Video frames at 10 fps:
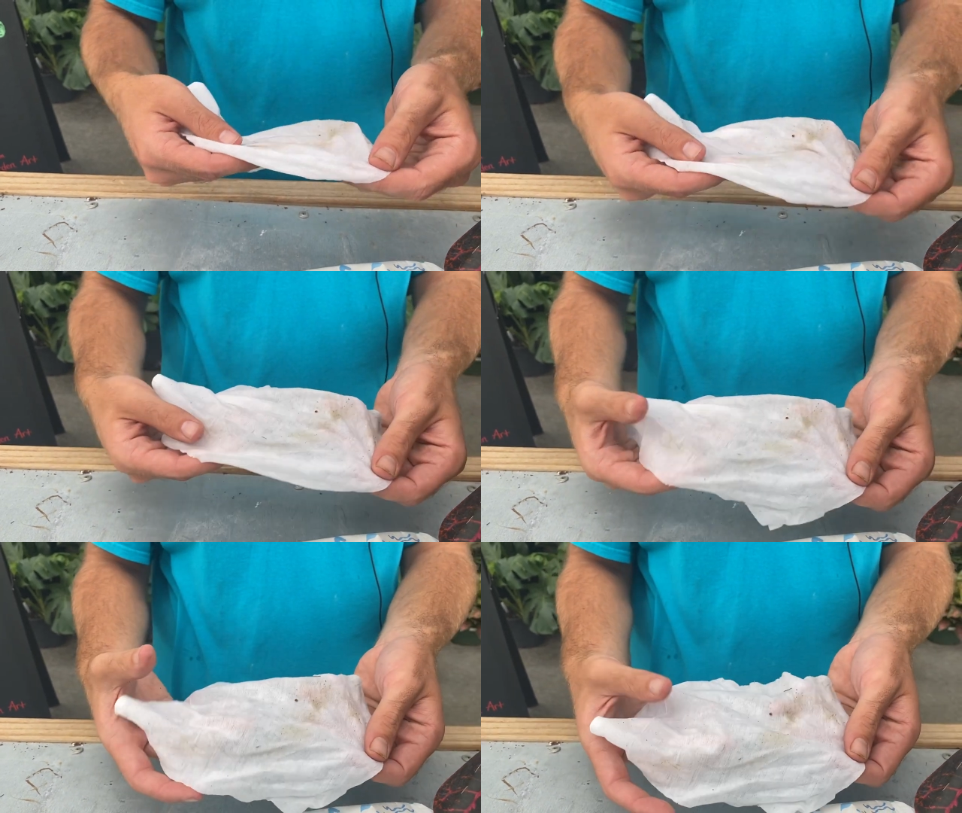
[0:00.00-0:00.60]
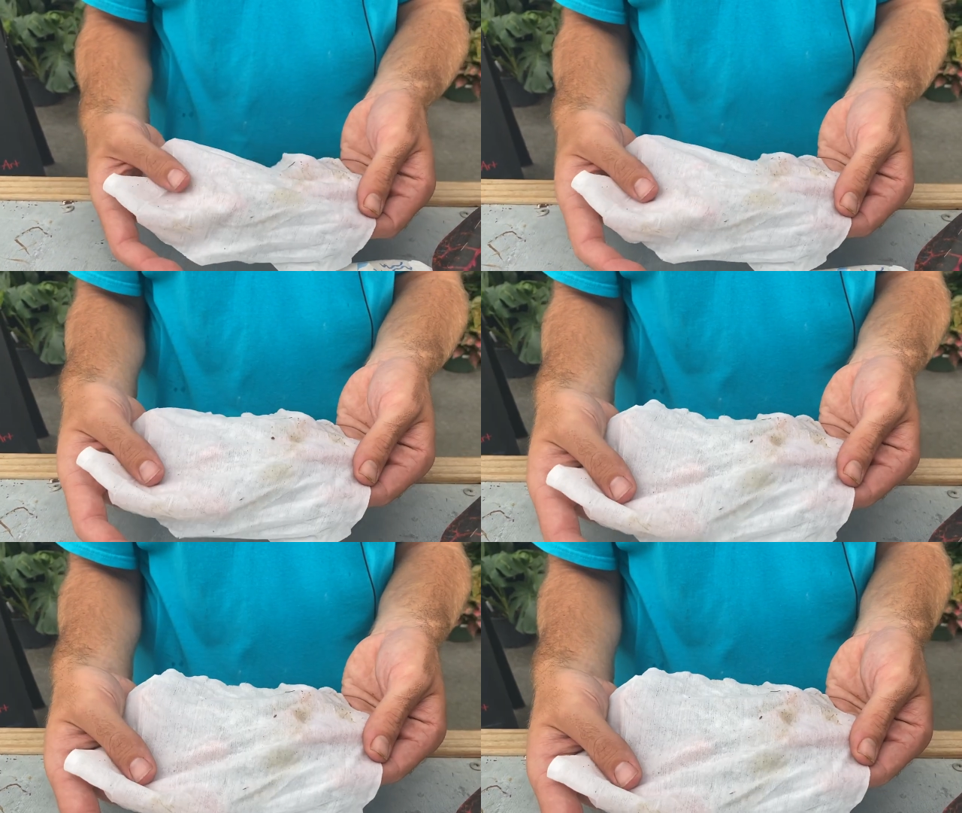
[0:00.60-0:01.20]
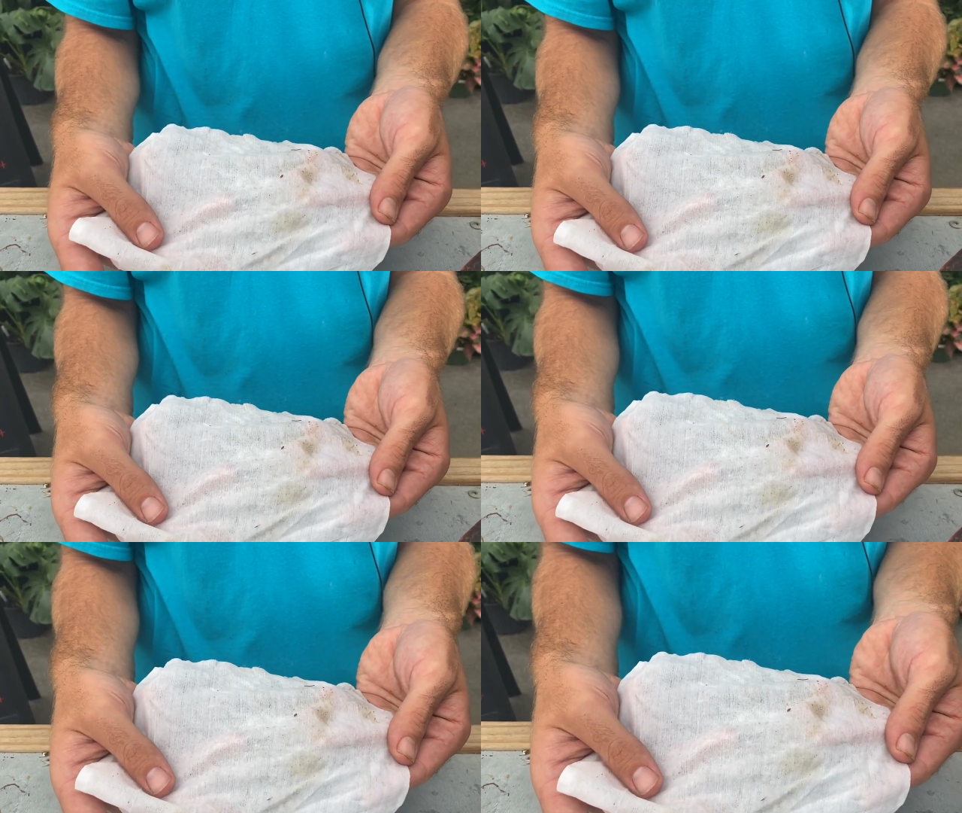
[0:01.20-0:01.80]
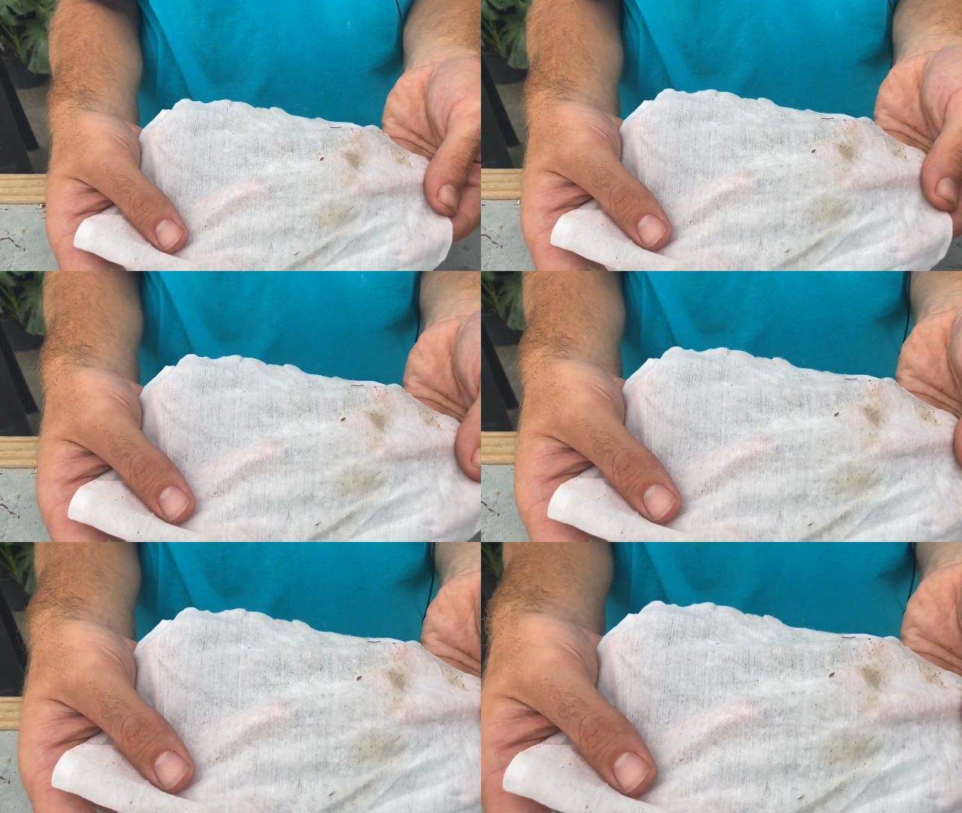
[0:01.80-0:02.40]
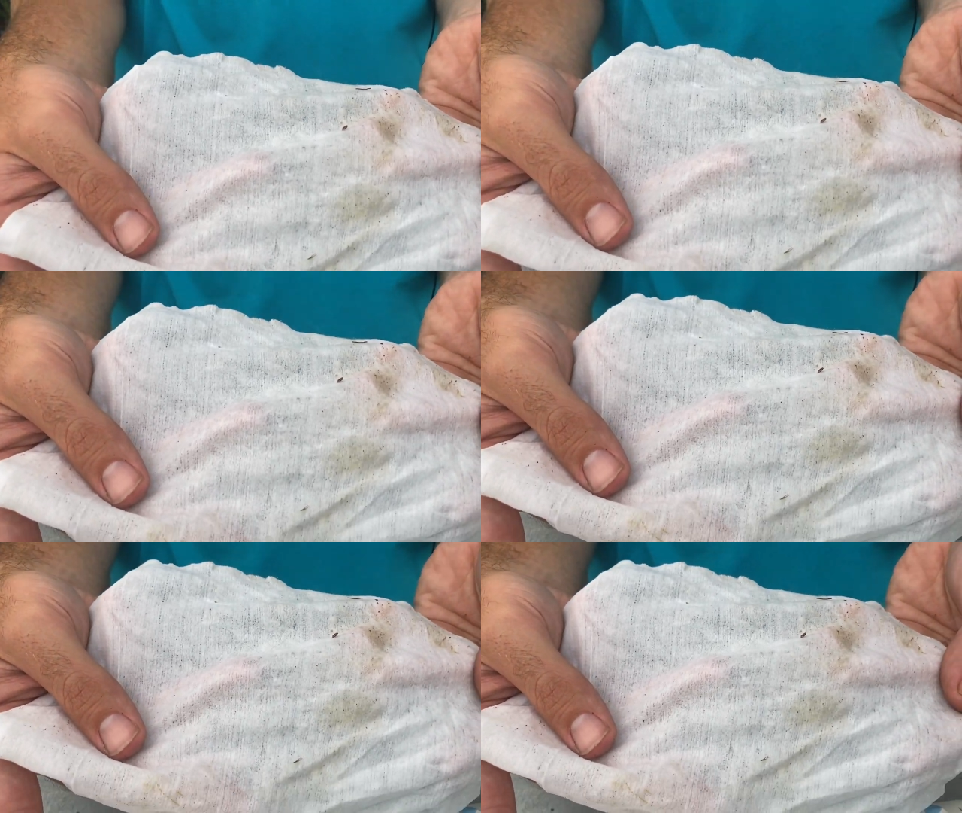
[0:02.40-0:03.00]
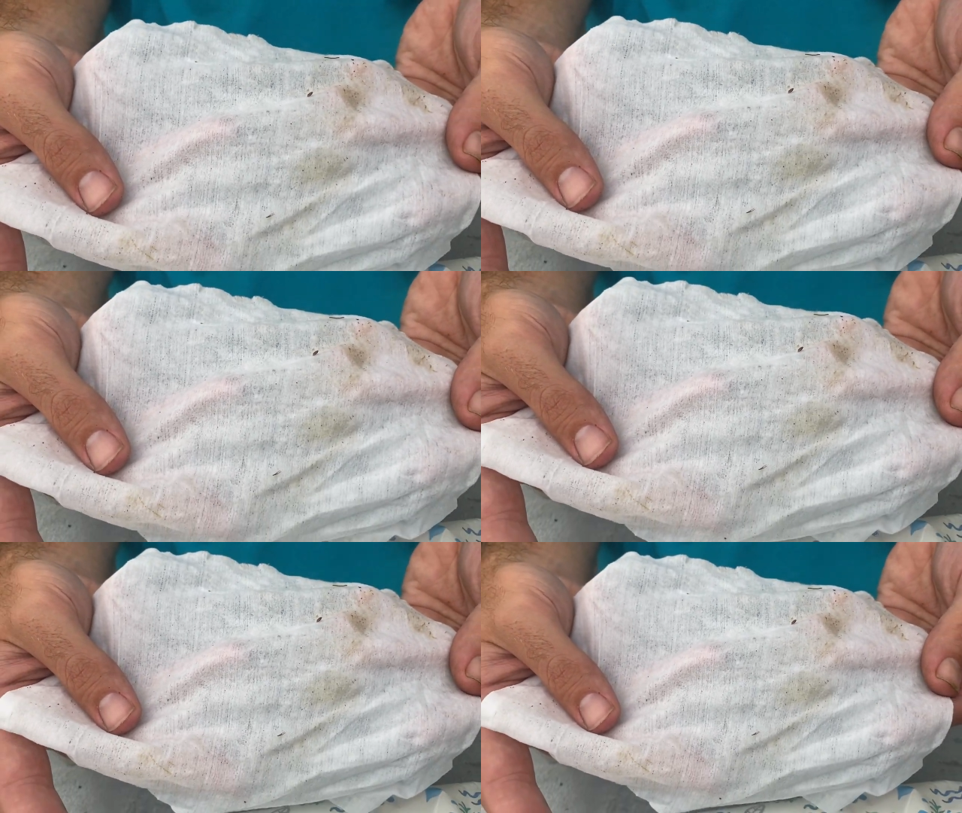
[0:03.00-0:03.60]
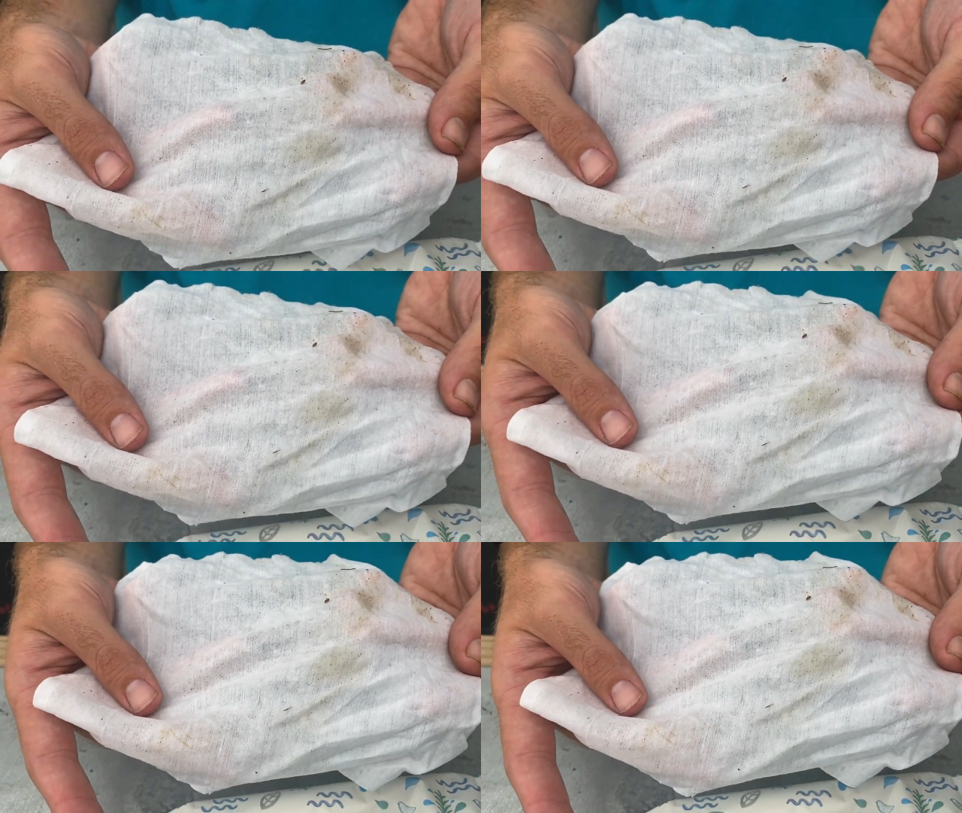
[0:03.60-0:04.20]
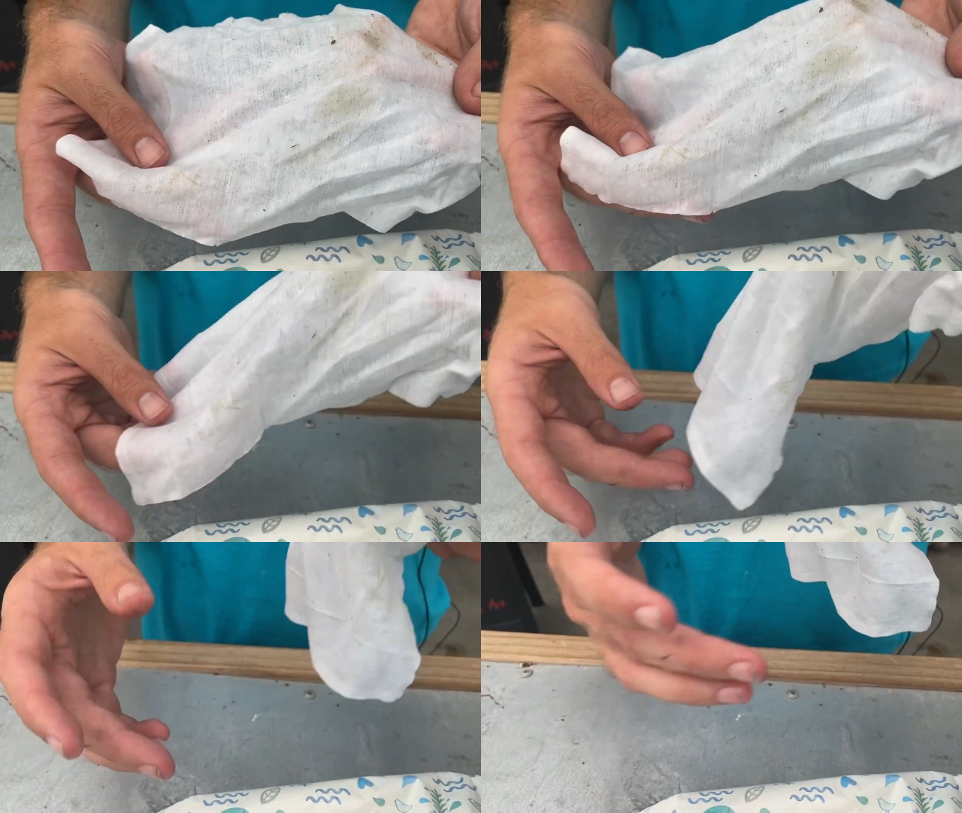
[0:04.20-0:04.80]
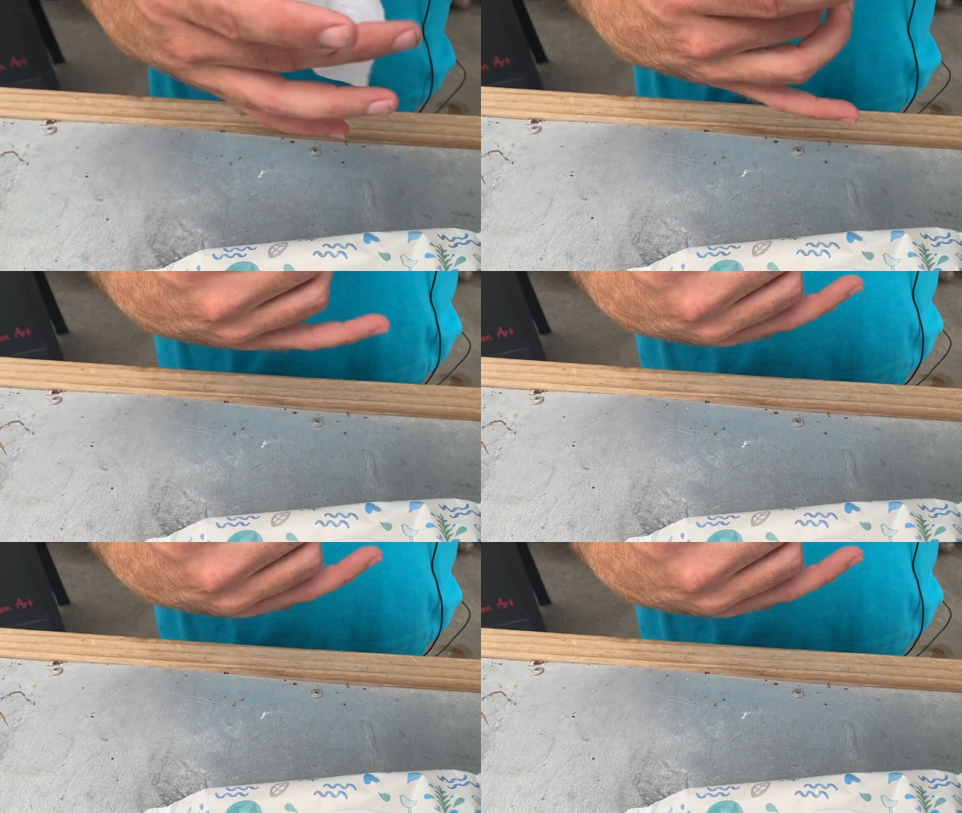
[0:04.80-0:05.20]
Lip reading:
[unreadable: no face in view]